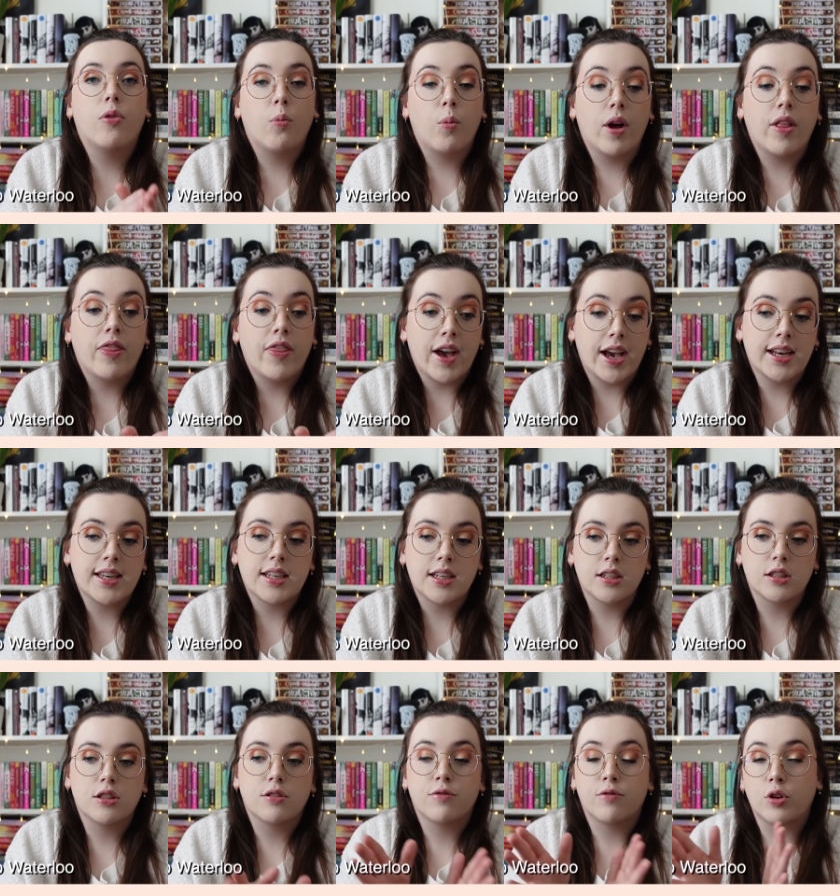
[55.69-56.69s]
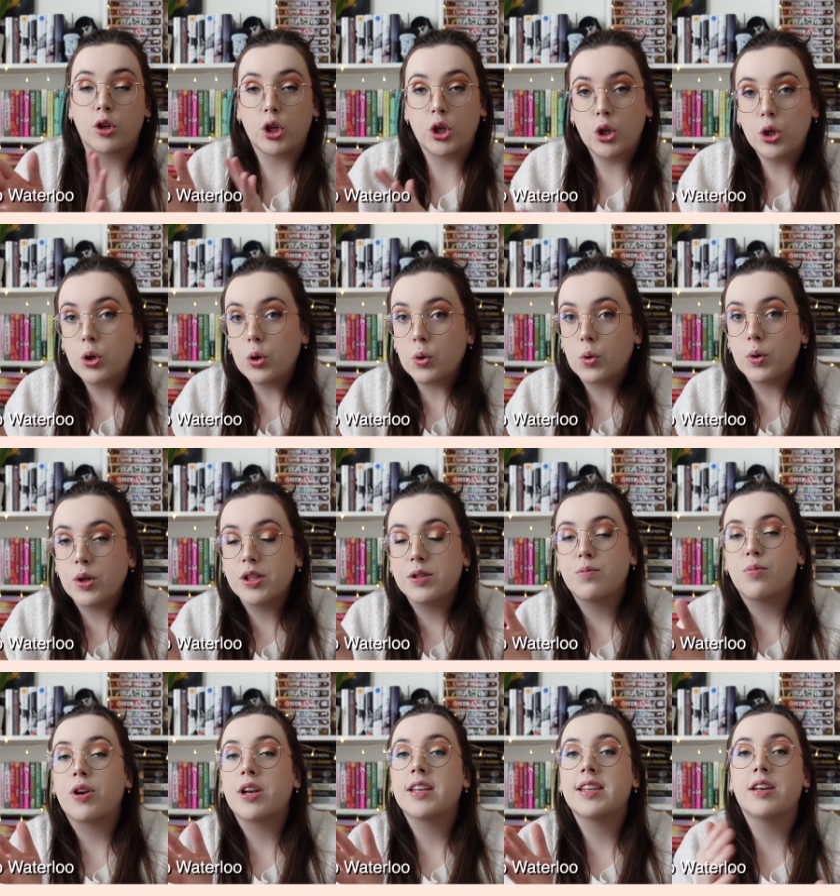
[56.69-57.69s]
what that does for you is
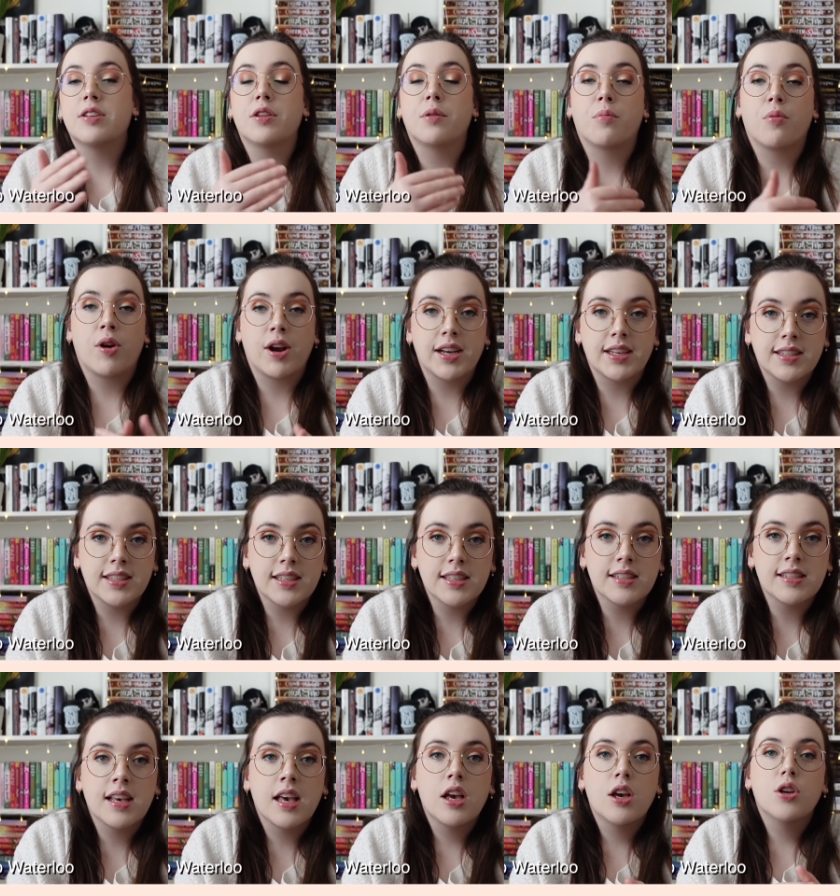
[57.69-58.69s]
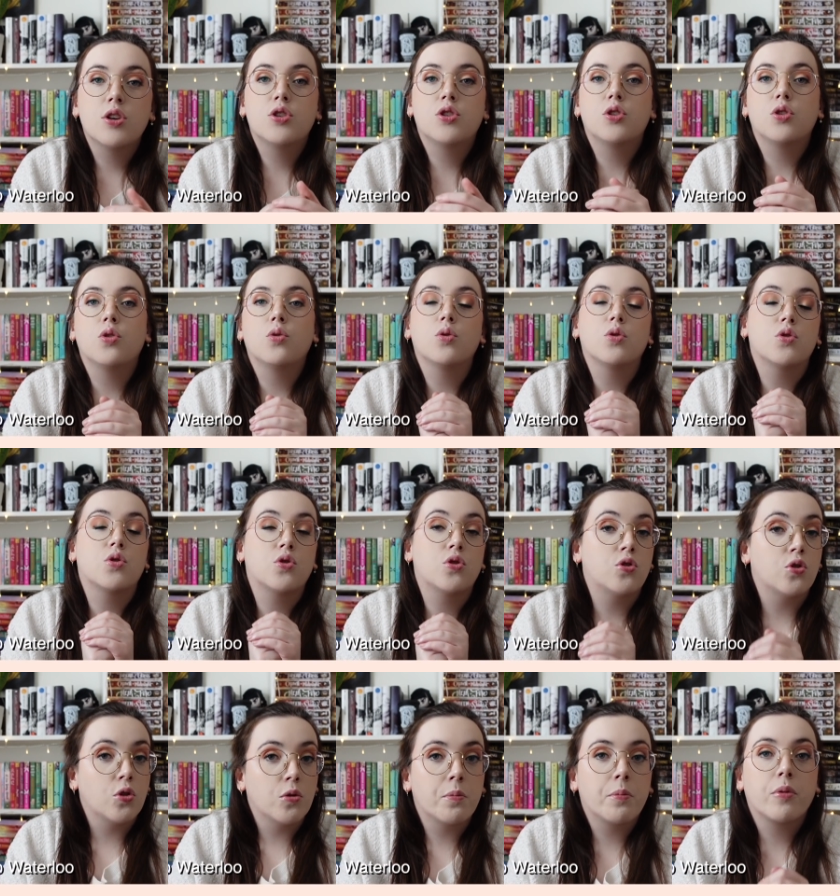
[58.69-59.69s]
bring down the prices to
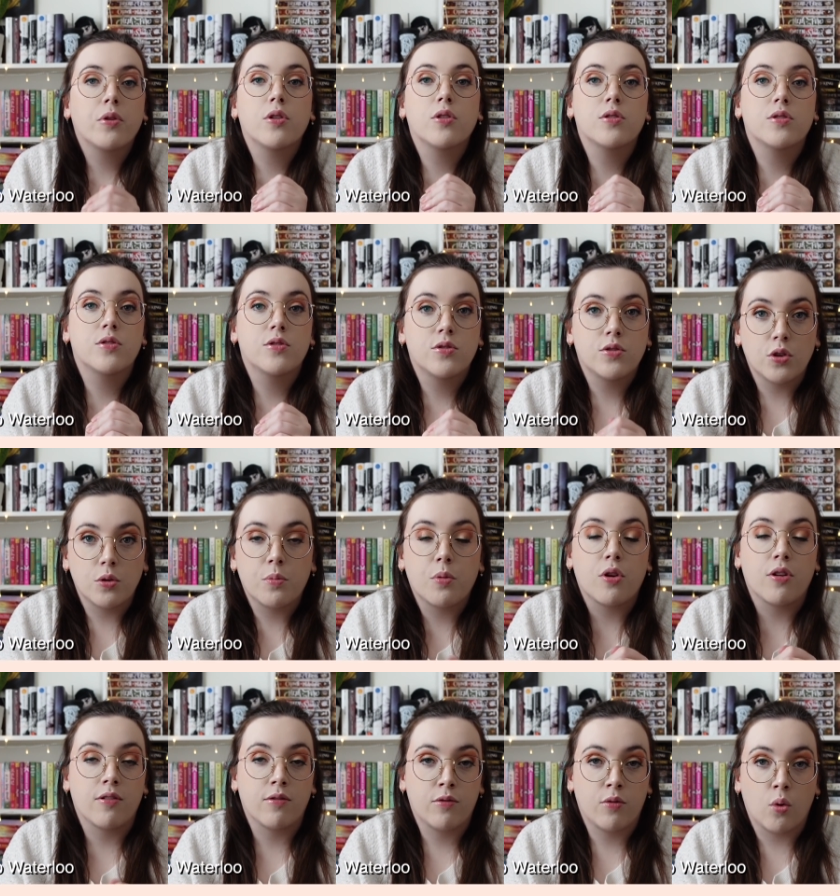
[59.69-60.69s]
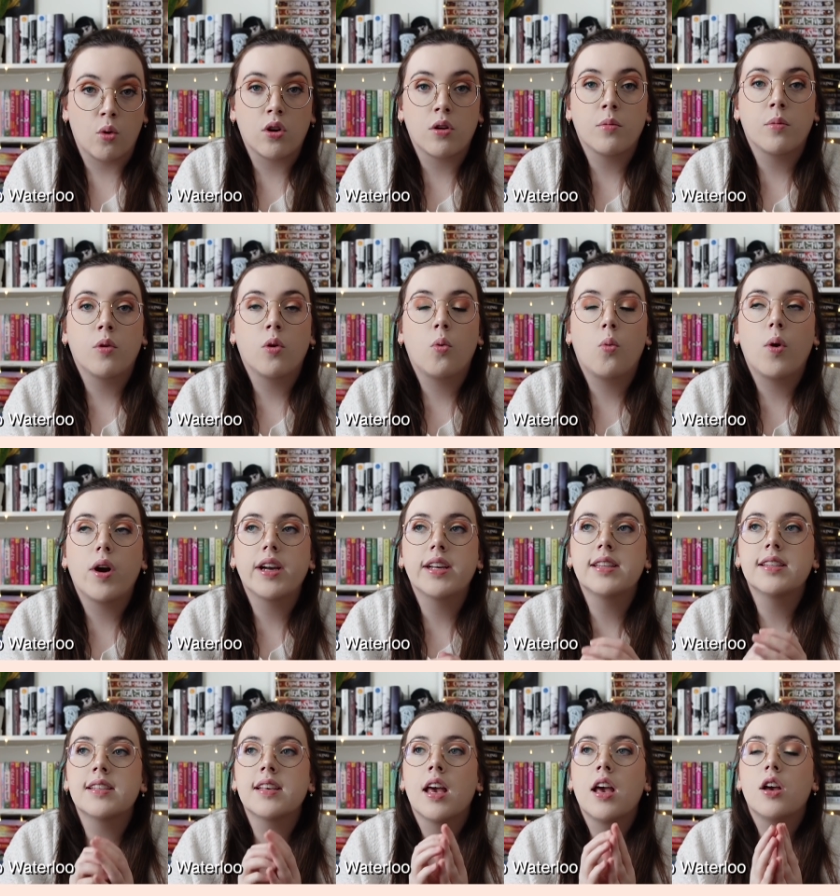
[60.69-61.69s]
super, super affordable
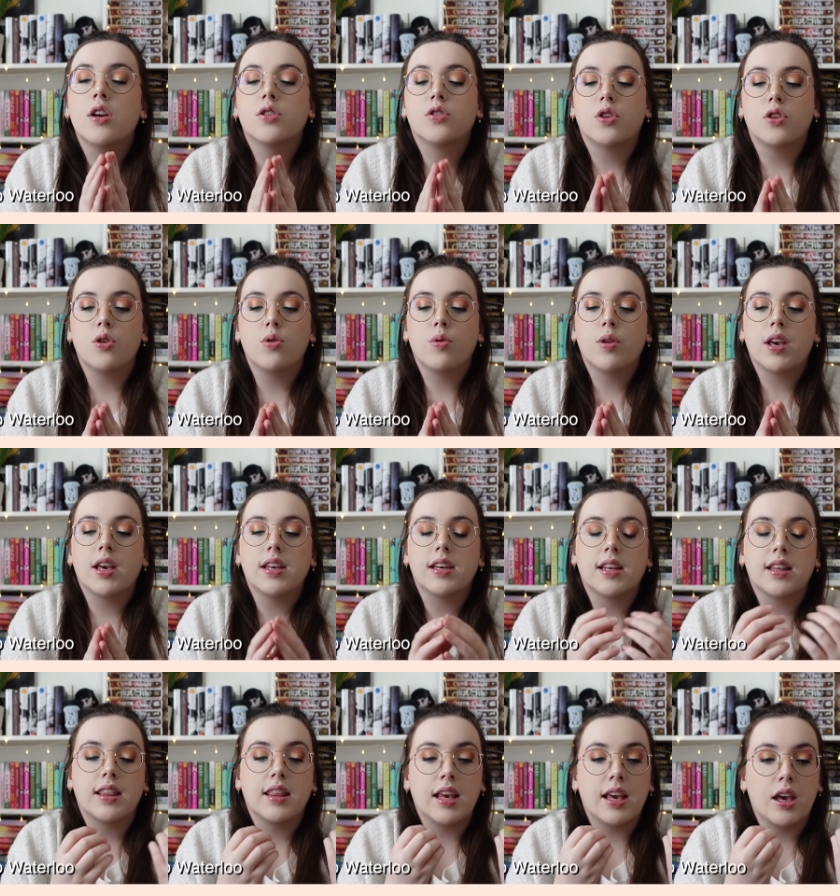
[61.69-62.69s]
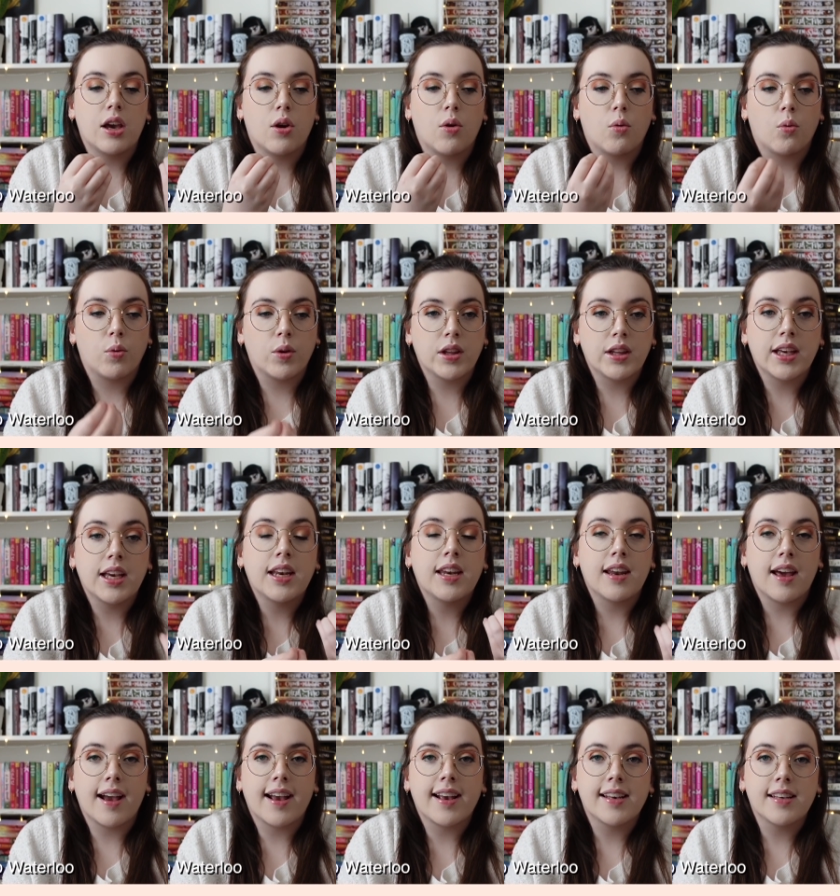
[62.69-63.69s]
ones. So you get the really
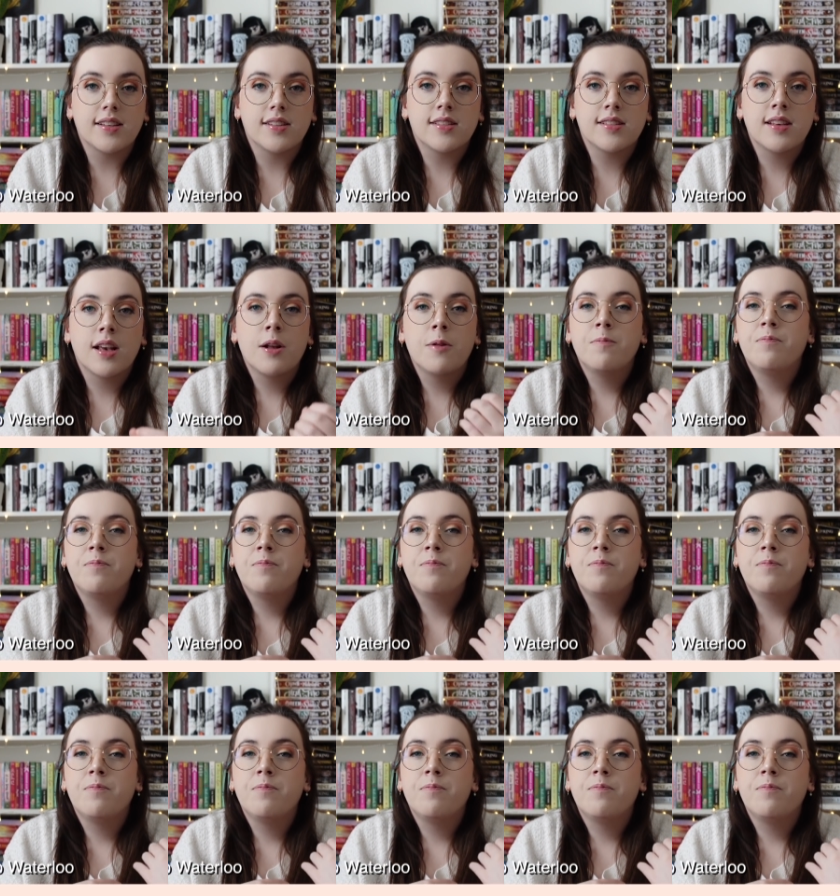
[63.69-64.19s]
nice